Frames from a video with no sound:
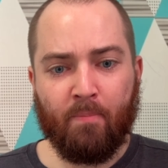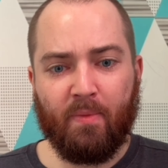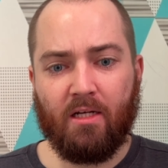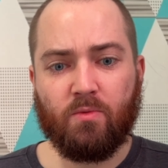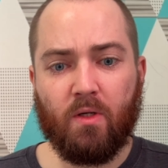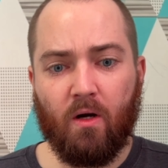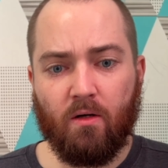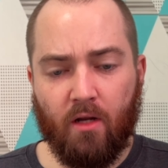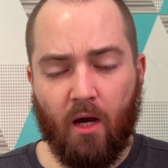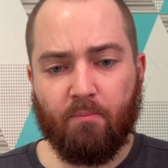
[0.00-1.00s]
That is where our
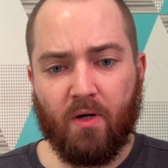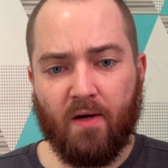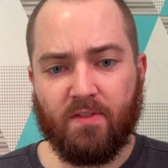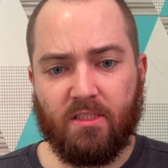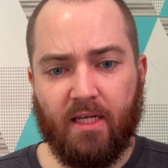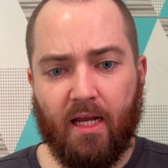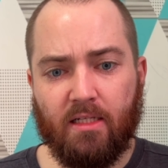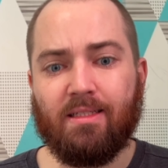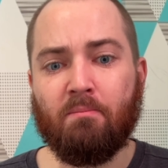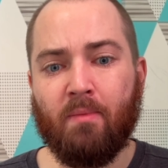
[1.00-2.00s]
nonprofit
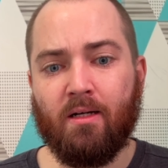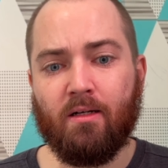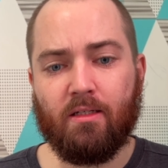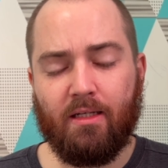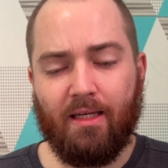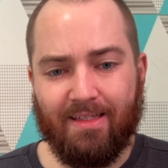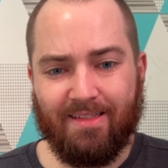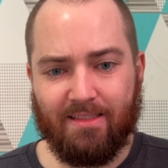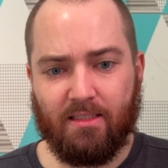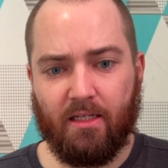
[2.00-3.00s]
status in America
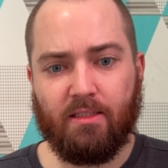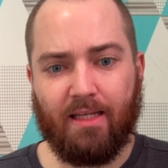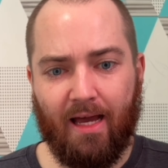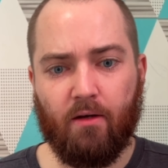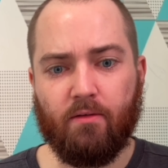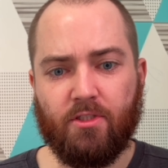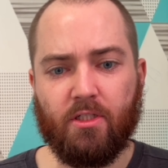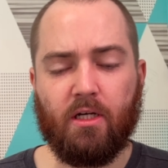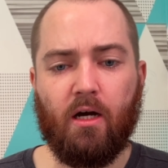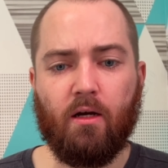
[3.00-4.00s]
is, is out of
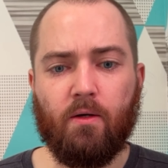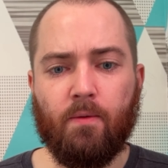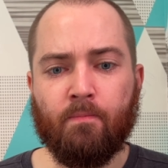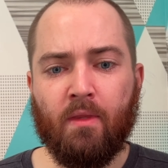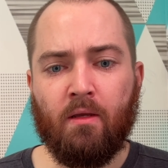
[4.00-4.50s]
Chicago.